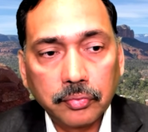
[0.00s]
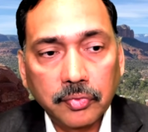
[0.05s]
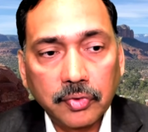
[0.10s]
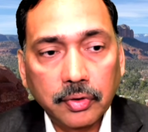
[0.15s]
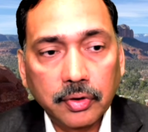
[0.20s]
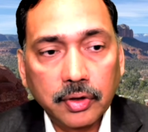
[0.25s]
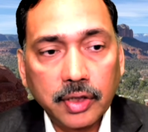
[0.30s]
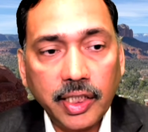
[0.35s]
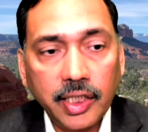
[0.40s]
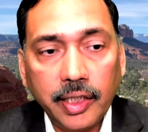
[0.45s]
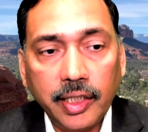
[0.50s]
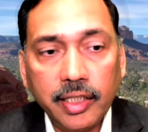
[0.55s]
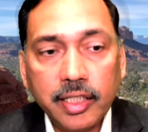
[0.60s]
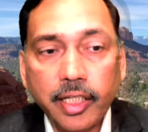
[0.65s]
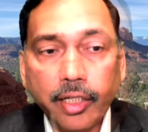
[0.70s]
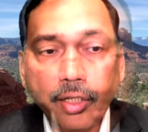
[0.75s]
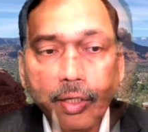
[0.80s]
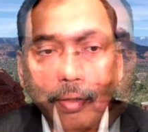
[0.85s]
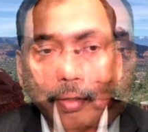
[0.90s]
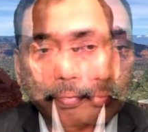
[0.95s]
See, instead
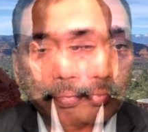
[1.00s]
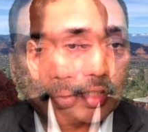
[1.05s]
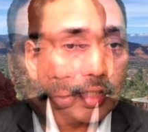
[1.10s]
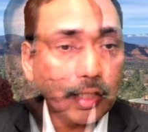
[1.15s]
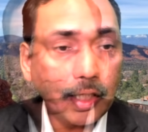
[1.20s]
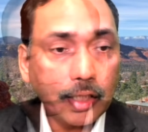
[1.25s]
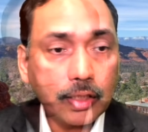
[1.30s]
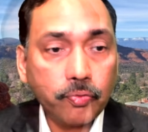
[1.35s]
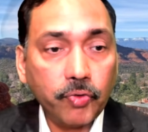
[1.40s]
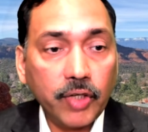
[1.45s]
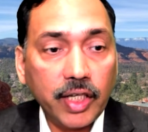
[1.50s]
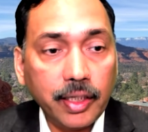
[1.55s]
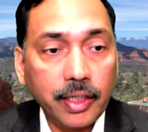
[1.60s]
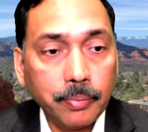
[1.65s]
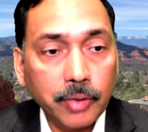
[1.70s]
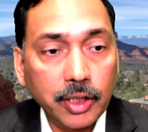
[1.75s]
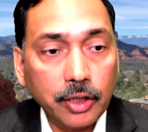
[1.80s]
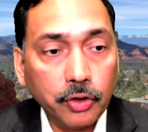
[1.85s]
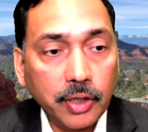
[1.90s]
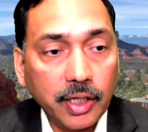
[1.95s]
of sex
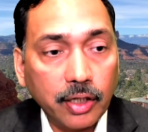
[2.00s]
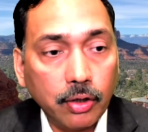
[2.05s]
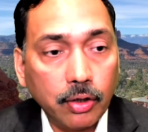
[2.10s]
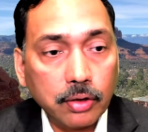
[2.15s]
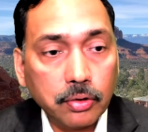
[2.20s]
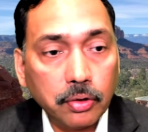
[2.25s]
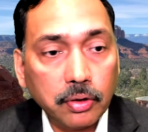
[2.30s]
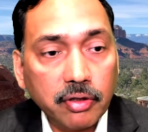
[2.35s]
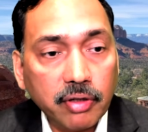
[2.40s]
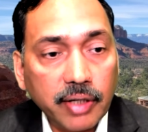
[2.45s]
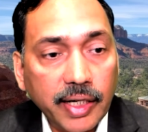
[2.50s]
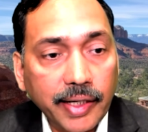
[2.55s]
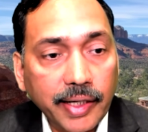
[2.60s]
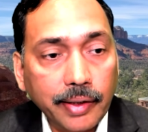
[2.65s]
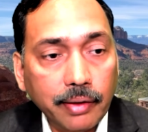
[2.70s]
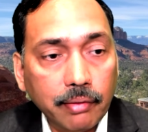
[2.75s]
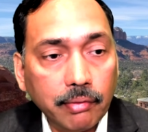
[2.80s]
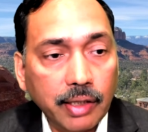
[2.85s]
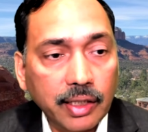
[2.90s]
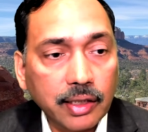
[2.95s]
variable you can also try
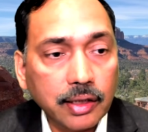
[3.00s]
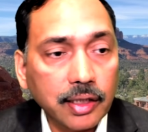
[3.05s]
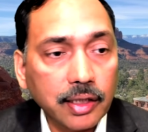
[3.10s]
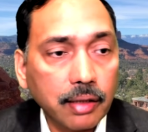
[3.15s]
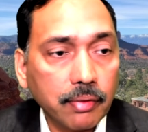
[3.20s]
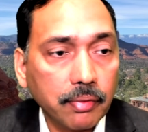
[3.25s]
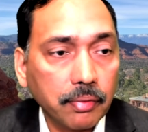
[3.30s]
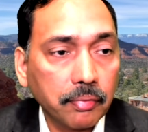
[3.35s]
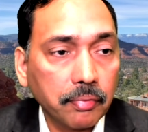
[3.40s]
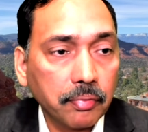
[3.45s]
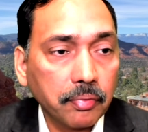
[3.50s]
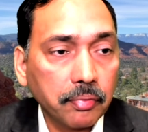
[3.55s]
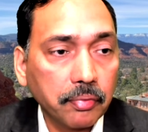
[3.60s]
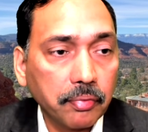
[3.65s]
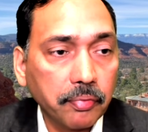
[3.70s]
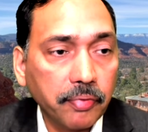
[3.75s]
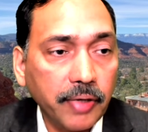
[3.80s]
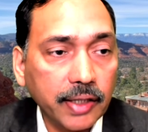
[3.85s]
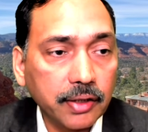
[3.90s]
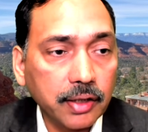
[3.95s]
another
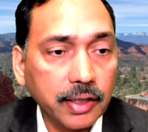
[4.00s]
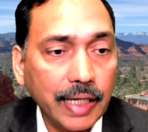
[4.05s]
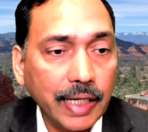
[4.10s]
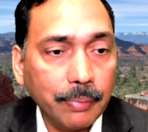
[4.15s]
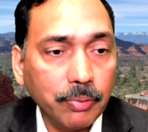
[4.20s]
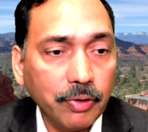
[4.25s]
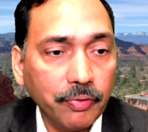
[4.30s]
factor type of